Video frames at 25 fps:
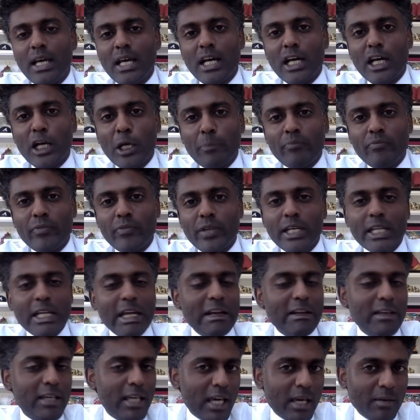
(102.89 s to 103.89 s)
in
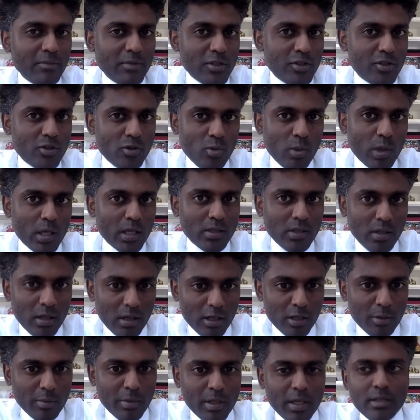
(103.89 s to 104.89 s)
any game that you want to
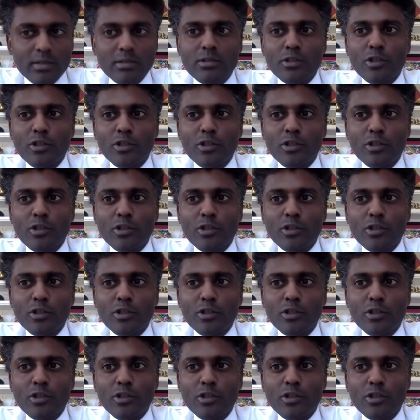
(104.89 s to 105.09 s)
talk about.